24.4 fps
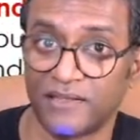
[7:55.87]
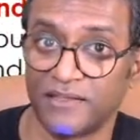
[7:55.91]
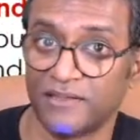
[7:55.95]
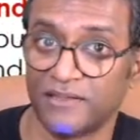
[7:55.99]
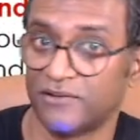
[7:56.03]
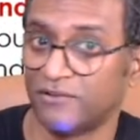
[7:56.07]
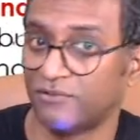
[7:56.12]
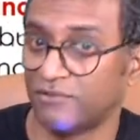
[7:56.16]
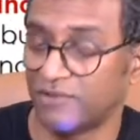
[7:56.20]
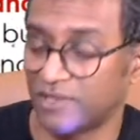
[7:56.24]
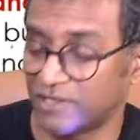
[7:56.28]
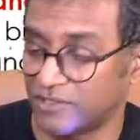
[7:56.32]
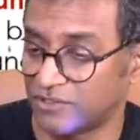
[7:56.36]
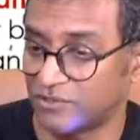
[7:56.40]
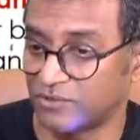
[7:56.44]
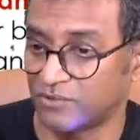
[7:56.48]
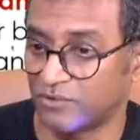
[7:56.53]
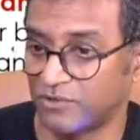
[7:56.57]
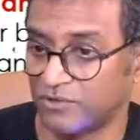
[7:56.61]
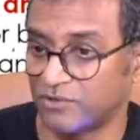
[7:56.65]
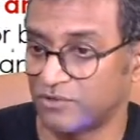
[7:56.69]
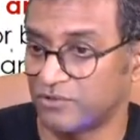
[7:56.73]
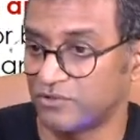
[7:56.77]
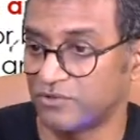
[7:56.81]
and so
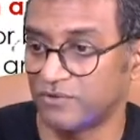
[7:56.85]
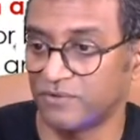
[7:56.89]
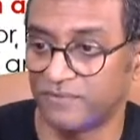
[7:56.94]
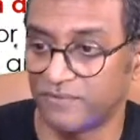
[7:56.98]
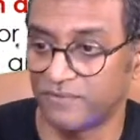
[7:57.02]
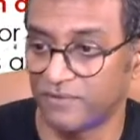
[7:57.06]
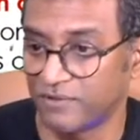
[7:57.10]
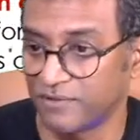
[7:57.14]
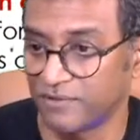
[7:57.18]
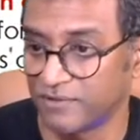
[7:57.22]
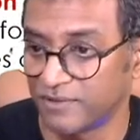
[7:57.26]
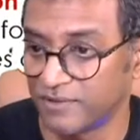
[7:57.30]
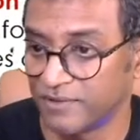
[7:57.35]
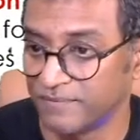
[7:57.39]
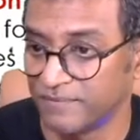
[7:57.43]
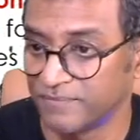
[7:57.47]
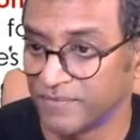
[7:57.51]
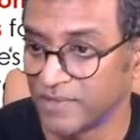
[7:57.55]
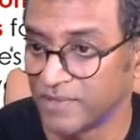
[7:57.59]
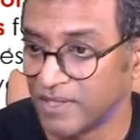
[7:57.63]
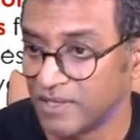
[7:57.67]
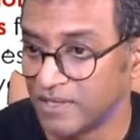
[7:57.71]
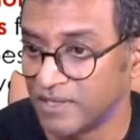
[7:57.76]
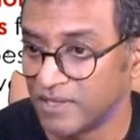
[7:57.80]
on and so forth.
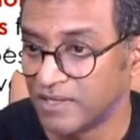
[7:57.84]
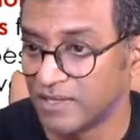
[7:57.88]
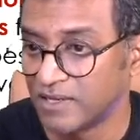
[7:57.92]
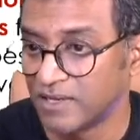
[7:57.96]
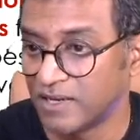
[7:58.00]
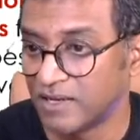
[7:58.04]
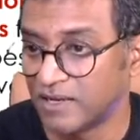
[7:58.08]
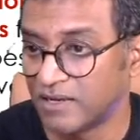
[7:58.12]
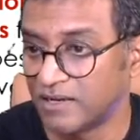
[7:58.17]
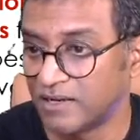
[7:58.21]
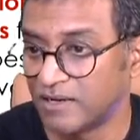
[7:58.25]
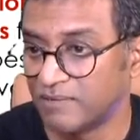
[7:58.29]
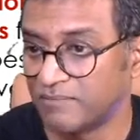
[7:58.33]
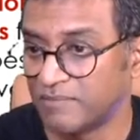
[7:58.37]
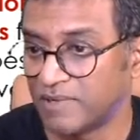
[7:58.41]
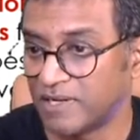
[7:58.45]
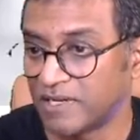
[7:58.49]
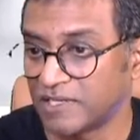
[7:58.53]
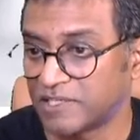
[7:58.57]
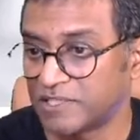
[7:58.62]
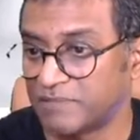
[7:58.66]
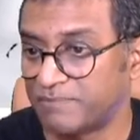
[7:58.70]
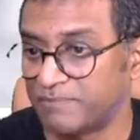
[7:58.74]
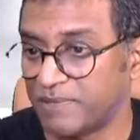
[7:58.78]
I'll
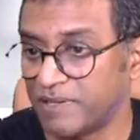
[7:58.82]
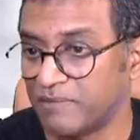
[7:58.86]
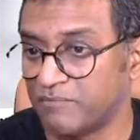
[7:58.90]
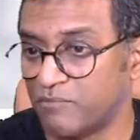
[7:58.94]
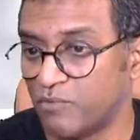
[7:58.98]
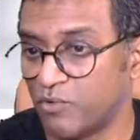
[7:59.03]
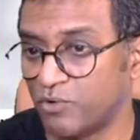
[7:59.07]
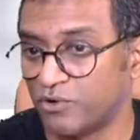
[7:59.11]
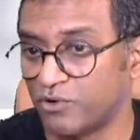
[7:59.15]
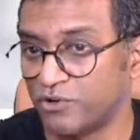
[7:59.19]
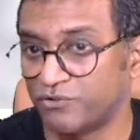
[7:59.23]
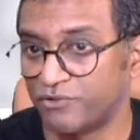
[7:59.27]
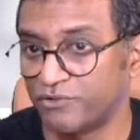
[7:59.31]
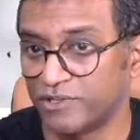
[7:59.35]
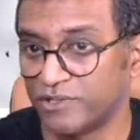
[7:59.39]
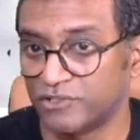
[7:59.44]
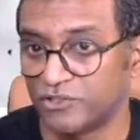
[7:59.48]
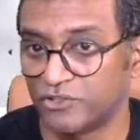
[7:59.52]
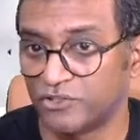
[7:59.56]
explain more during the